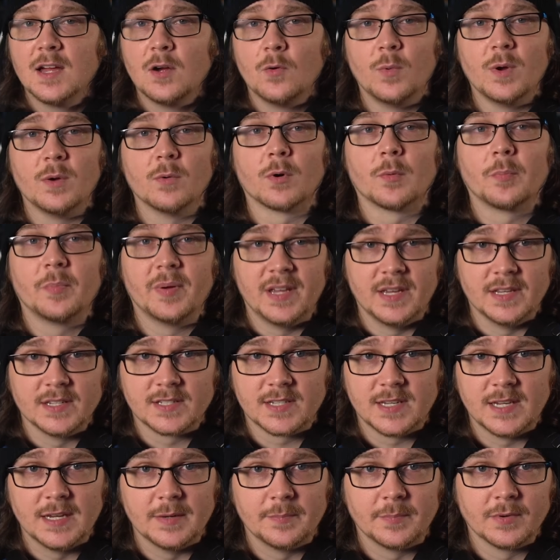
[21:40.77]
we were
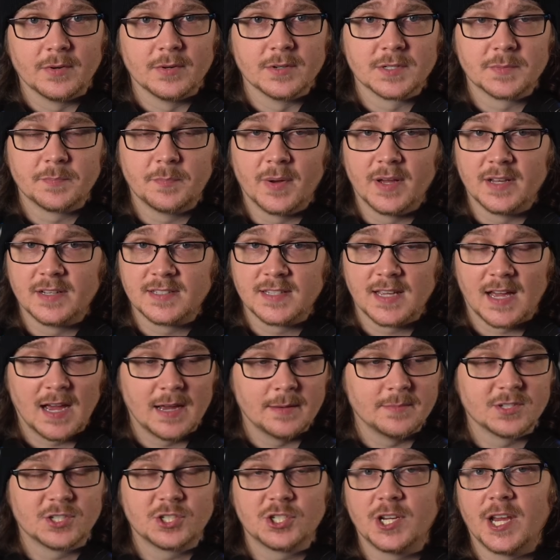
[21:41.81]
peacekeepers, but
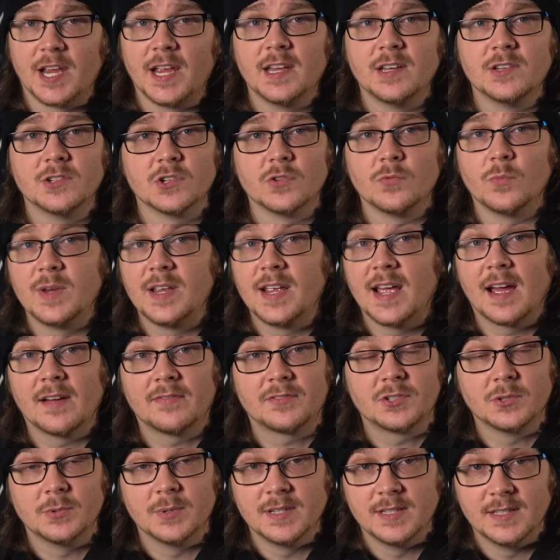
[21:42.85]
times change and we have
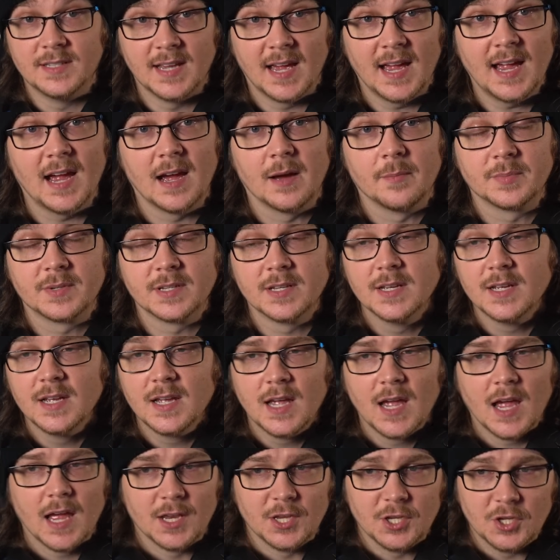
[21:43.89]
to adapt.
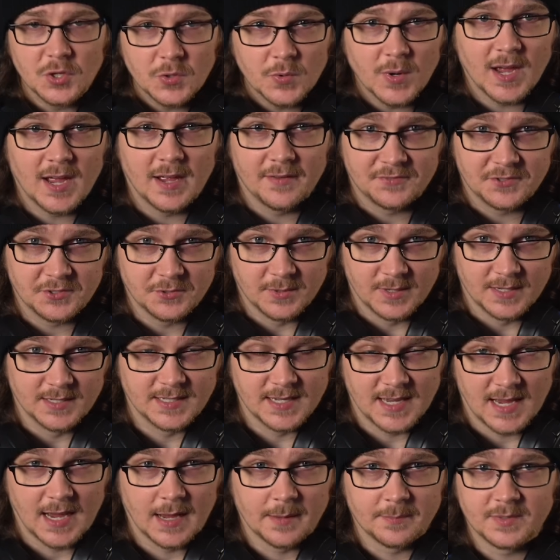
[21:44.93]
You have to
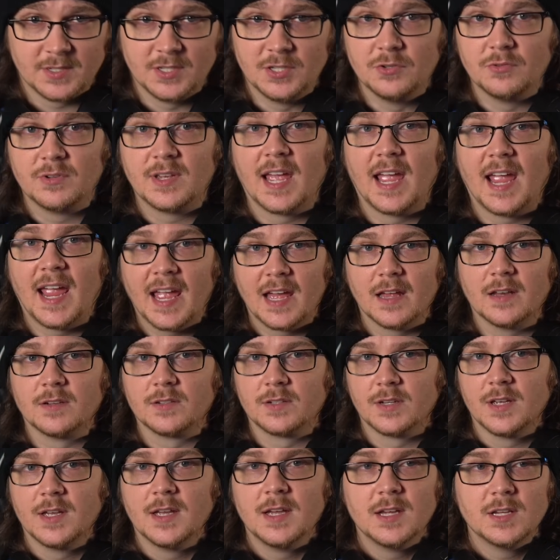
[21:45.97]
adapt. You can't
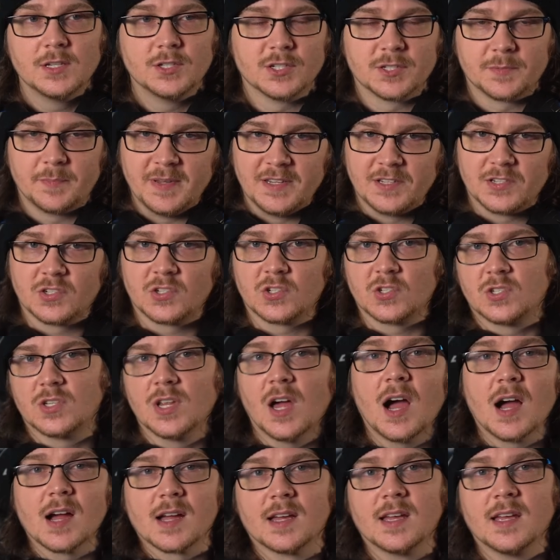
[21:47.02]
just be
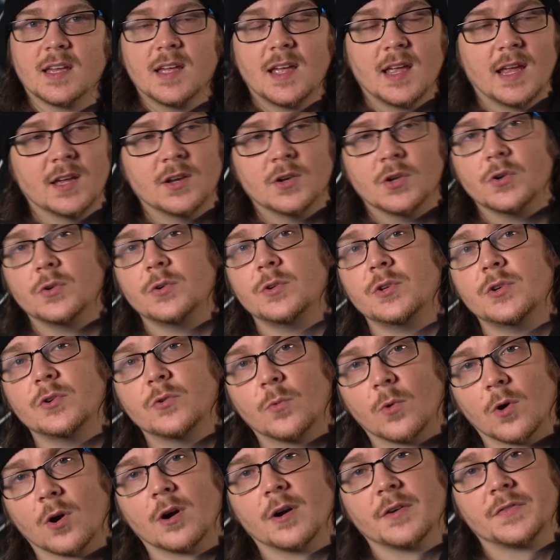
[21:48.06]
stuck in who you
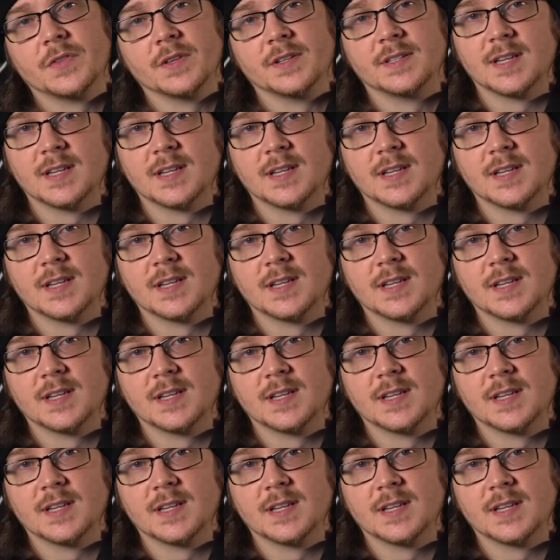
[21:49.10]
were at the